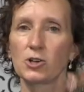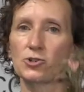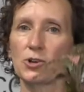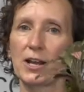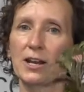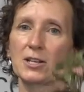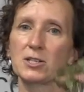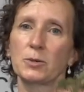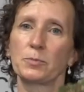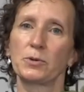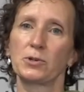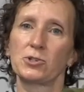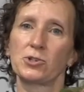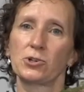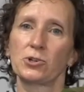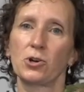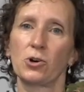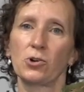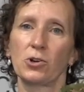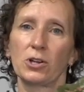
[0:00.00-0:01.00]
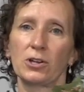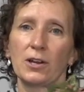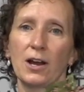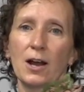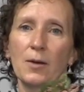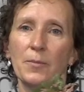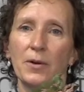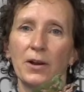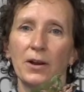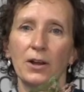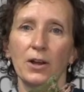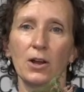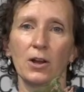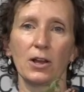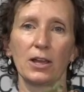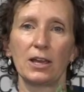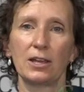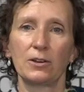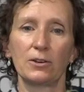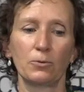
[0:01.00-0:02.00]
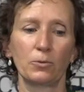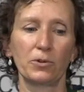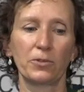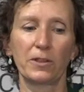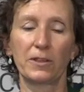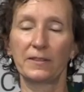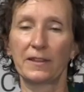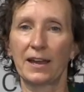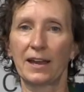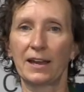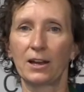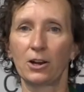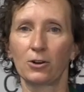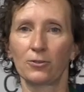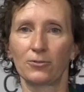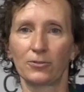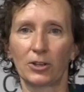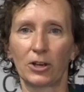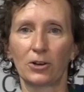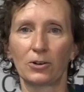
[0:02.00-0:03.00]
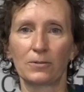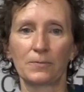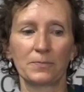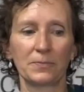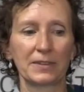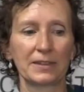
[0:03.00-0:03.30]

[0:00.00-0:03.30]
try not to put your Kokidama within that airflow.